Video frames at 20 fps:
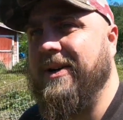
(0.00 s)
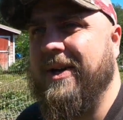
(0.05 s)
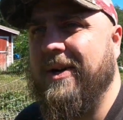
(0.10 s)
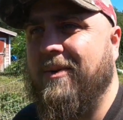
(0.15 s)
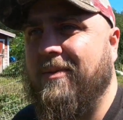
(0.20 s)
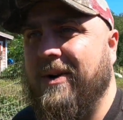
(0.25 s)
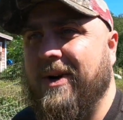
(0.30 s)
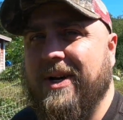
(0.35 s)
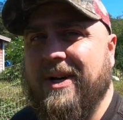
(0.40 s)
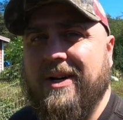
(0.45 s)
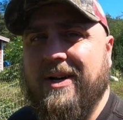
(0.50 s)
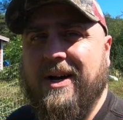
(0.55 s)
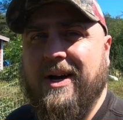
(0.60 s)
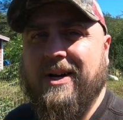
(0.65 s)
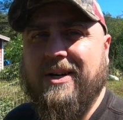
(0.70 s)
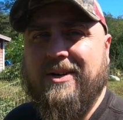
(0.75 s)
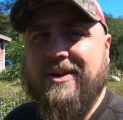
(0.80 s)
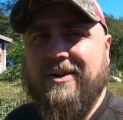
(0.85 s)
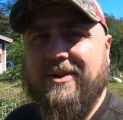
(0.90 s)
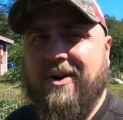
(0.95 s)
what a
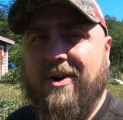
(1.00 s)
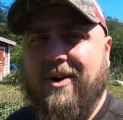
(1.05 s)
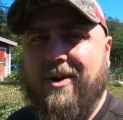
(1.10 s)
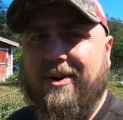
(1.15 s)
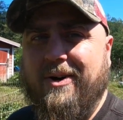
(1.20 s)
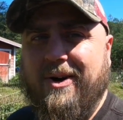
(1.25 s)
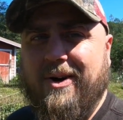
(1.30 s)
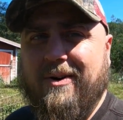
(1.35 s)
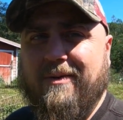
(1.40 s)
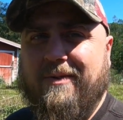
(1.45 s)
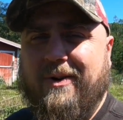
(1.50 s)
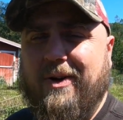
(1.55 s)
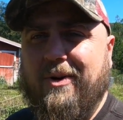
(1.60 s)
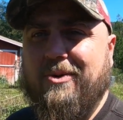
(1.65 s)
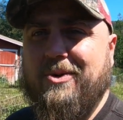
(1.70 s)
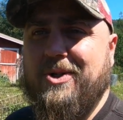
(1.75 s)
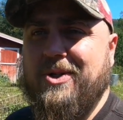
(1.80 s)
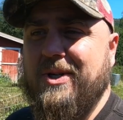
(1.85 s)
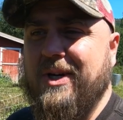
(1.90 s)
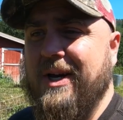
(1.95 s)
good hard year of
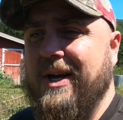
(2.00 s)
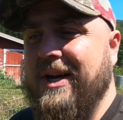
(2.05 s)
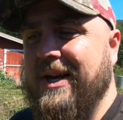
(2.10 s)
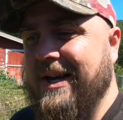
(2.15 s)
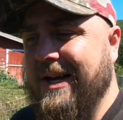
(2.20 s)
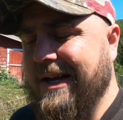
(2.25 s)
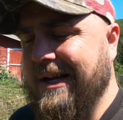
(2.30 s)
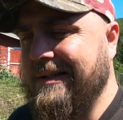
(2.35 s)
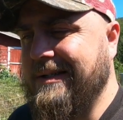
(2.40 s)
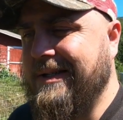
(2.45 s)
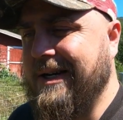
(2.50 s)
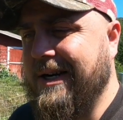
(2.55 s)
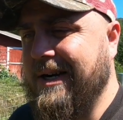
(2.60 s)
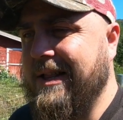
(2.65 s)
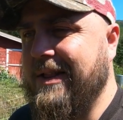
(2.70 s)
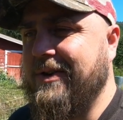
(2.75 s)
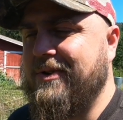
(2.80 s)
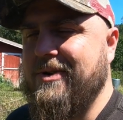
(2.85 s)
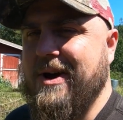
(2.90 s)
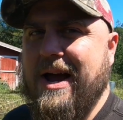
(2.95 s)
use has done to
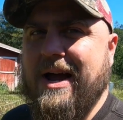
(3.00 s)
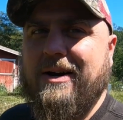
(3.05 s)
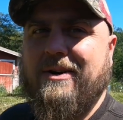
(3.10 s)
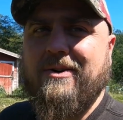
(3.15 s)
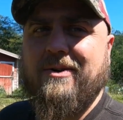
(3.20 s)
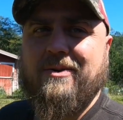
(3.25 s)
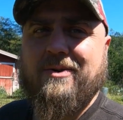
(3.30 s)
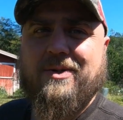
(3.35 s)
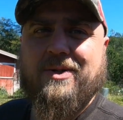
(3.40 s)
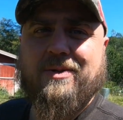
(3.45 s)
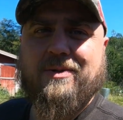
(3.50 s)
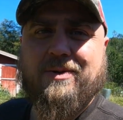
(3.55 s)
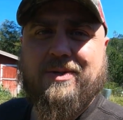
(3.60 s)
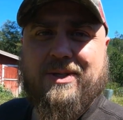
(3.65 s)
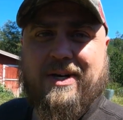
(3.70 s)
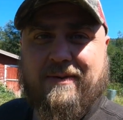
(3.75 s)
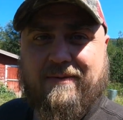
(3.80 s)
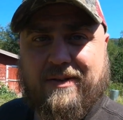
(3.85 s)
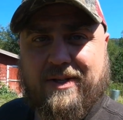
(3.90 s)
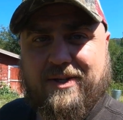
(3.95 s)
the tractors,
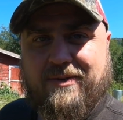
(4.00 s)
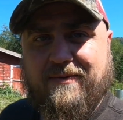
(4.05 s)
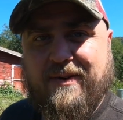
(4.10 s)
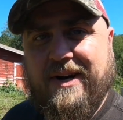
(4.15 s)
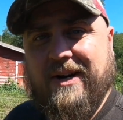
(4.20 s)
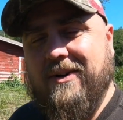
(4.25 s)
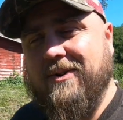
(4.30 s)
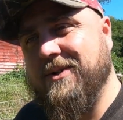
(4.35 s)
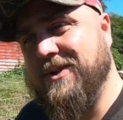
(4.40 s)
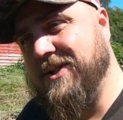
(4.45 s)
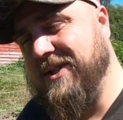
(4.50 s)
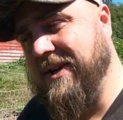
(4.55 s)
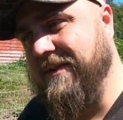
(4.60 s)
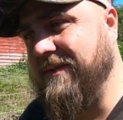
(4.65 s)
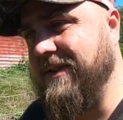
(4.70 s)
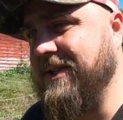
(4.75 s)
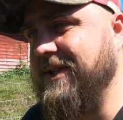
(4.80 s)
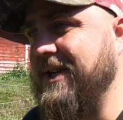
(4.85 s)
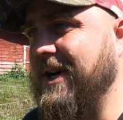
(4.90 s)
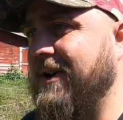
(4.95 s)
stuff that's failed, stuff
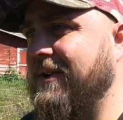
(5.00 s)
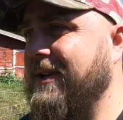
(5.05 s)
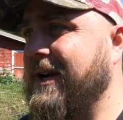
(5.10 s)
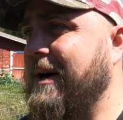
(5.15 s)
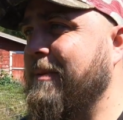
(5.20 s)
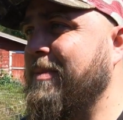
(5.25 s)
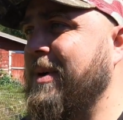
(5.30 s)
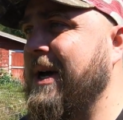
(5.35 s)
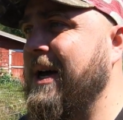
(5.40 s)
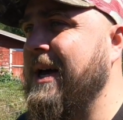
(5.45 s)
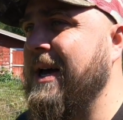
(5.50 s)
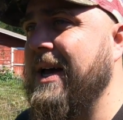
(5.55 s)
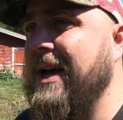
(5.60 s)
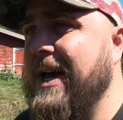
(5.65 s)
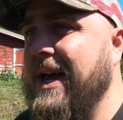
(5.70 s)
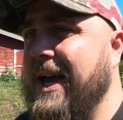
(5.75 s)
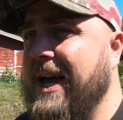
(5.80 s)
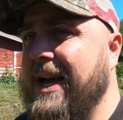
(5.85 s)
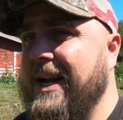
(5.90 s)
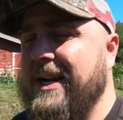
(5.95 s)
that's held up.
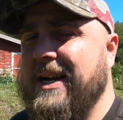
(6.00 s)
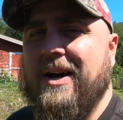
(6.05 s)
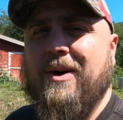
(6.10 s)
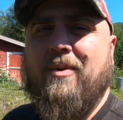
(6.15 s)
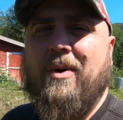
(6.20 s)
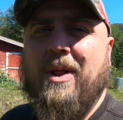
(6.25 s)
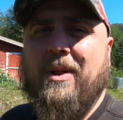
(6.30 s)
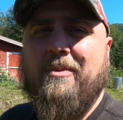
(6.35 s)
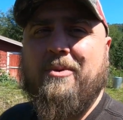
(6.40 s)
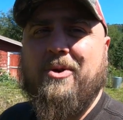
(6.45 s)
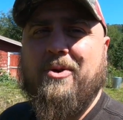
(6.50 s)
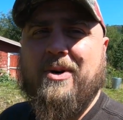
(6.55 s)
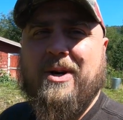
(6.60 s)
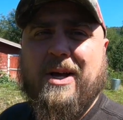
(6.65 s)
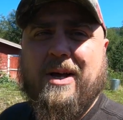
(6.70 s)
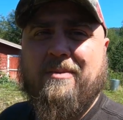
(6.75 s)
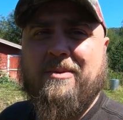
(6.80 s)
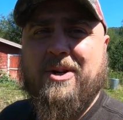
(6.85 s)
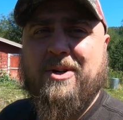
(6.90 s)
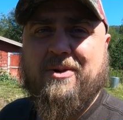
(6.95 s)
And while I'm doing
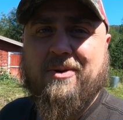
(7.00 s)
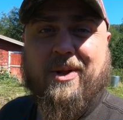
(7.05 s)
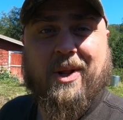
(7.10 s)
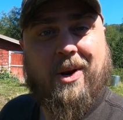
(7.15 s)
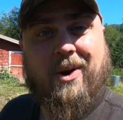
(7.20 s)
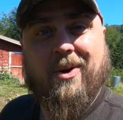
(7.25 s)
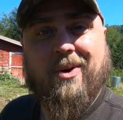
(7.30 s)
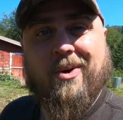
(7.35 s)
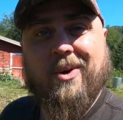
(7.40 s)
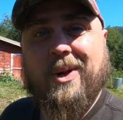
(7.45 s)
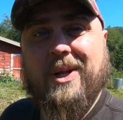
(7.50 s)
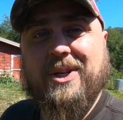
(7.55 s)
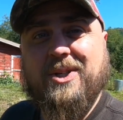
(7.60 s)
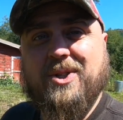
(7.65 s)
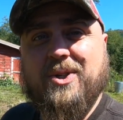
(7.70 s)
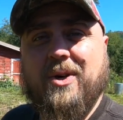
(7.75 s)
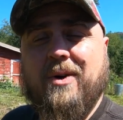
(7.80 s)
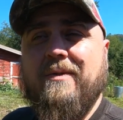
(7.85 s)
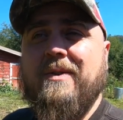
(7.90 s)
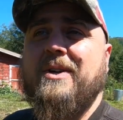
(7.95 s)
it, I'm going to do a little early
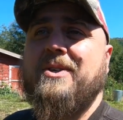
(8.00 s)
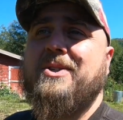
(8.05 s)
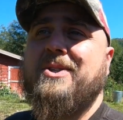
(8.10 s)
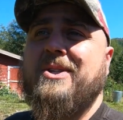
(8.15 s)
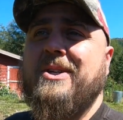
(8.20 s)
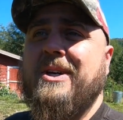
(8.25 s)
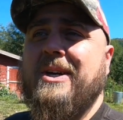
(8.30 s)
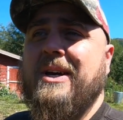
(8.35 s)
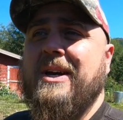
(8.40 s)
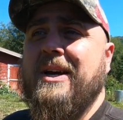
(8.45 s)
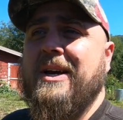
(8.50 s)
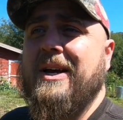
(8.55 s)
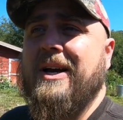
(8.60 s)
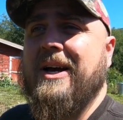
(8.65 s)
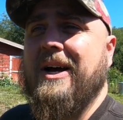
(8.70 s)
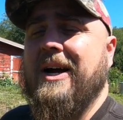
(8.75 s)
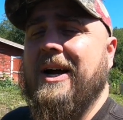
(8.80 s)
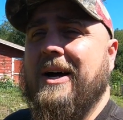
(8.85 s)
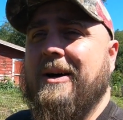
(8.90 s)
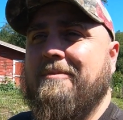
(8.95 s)
service.
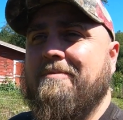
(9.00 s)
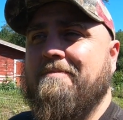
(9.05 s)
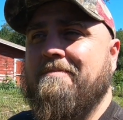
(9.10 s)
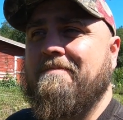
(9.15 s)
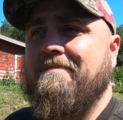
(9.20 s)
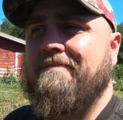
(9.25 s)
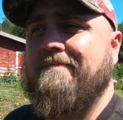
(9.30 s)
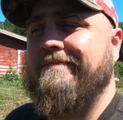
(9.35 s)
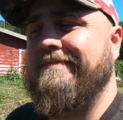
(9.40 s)
I don't